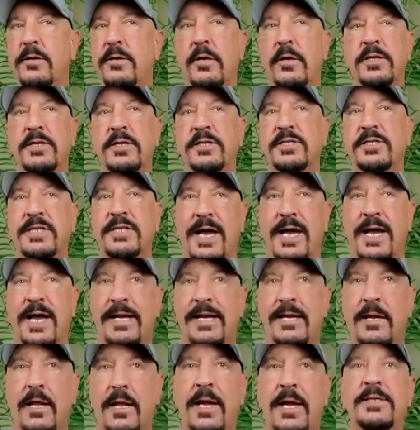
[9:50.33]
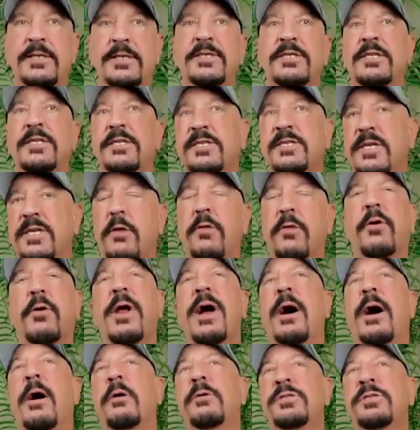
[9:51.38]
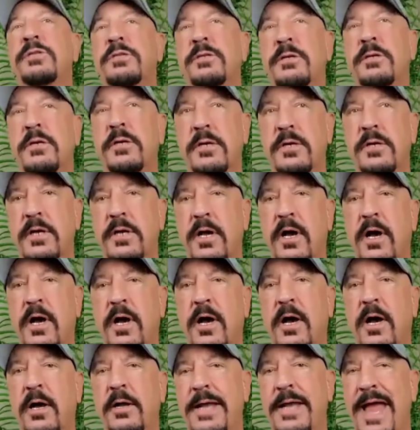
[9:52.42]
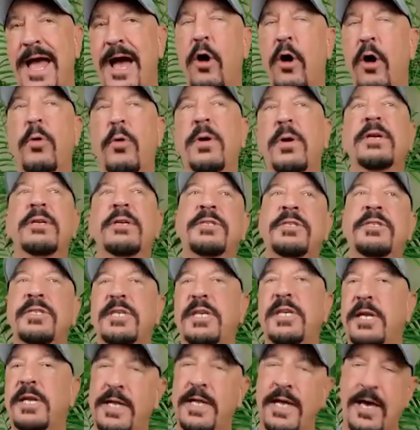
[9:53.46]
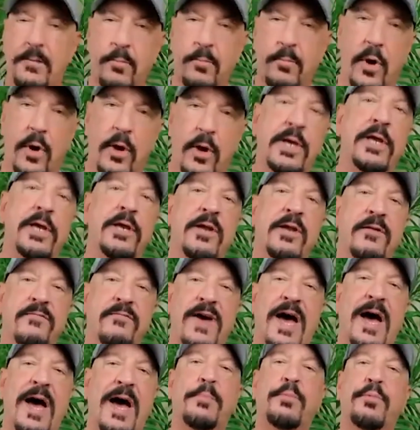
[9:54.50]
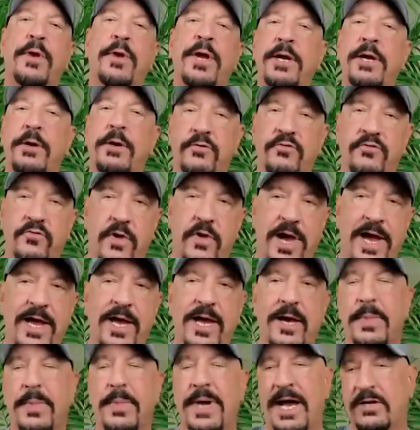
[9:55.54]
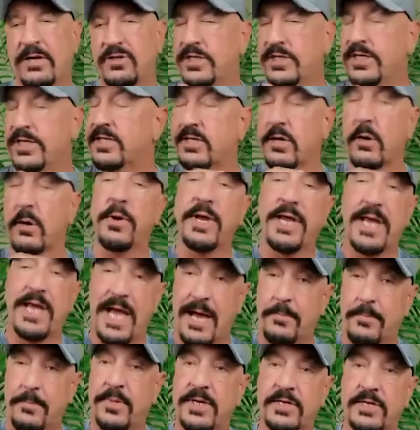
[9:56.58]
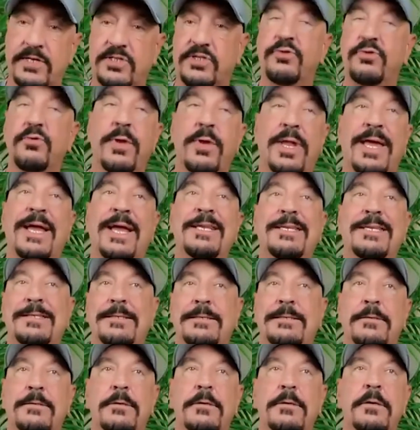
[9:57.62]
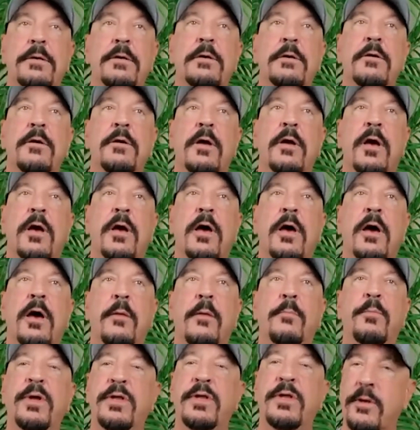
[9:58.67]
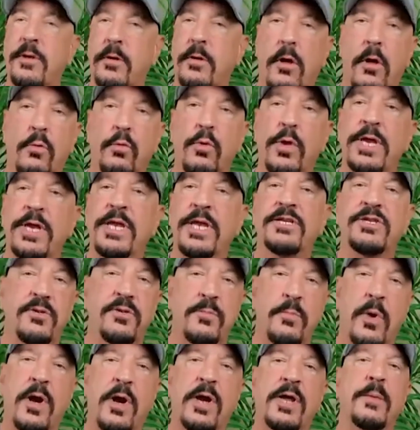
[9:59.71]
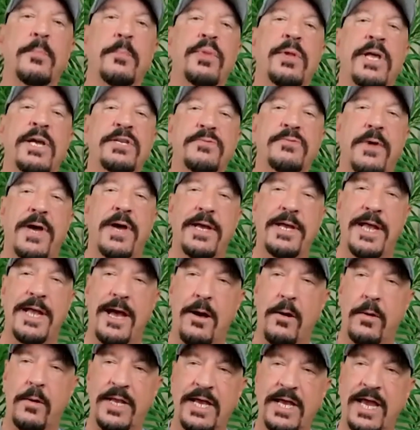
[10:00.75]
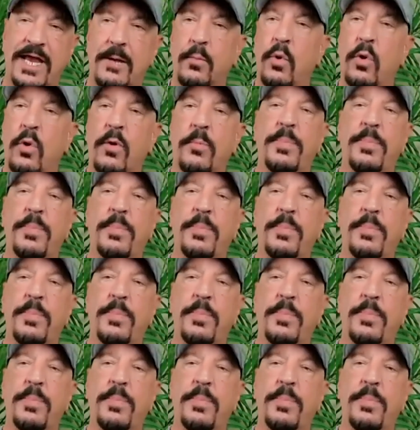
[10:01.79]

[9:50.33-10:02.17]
on the sidelines to sell their house Uh, now is seeing that market evaporate or dry up. Actually, it's already happened. It's too late. Uh, but they're all running to the marketplace right now, and they get more